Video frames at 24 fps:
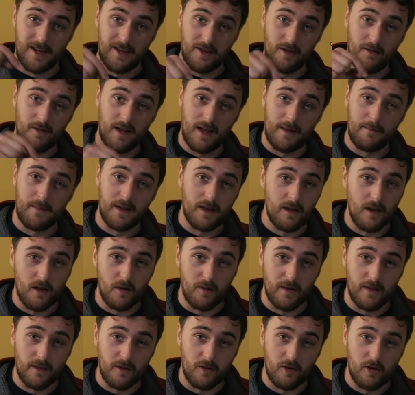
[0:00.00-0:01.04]
You let me know
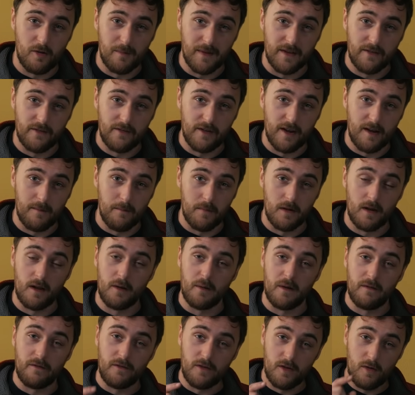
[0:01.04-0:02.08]
in the comments down below
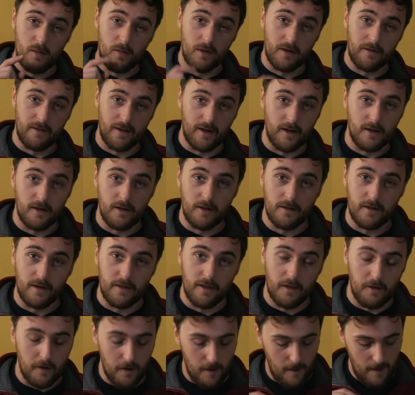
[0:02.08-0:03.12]
if you would have included
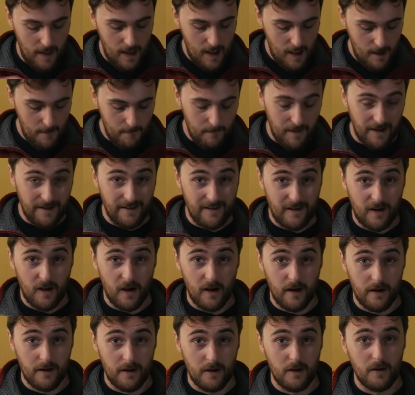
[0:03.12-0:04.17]
the
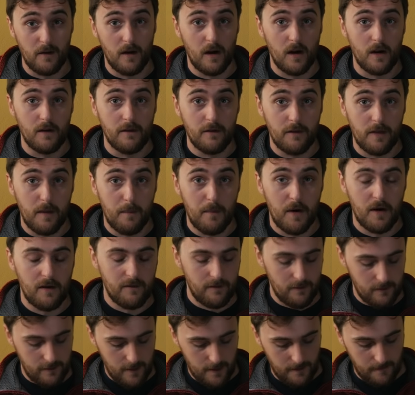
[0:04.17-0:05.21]
mantecado over the
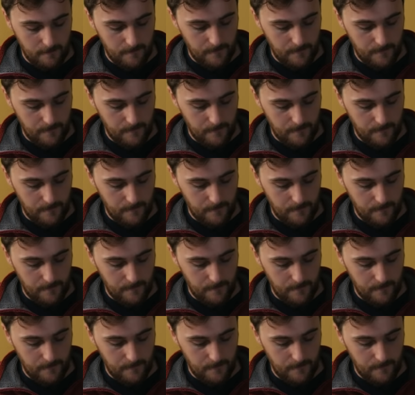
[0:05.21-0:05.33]
polvorón.